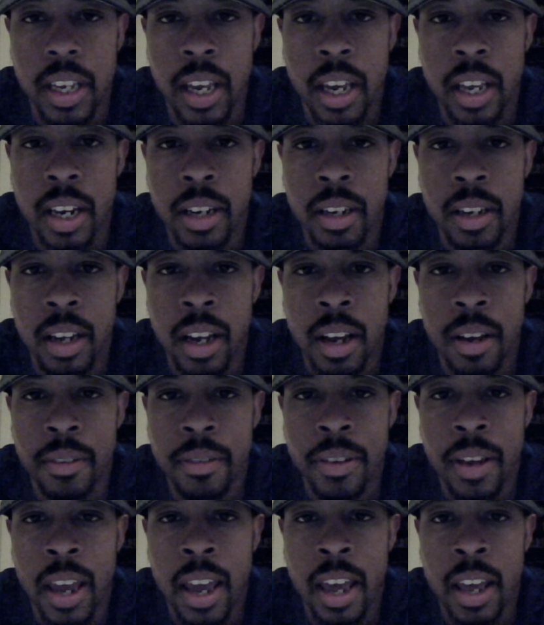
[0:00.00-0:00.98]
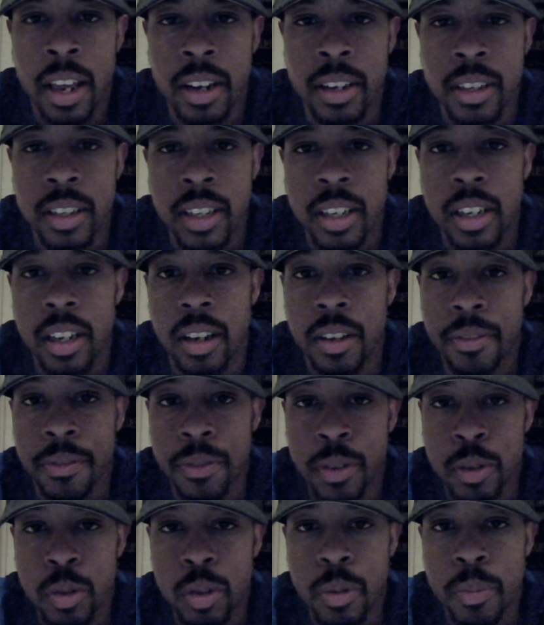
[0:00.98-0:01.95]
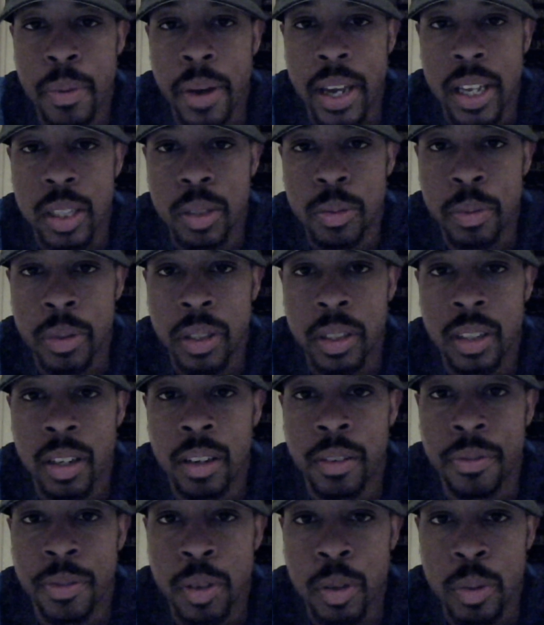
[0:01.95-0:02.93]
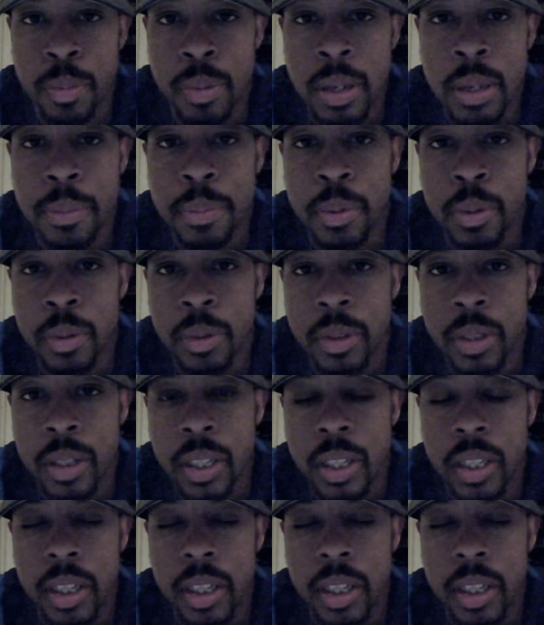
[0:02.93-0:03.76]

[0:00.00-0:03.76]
and I've had a few debates with a few people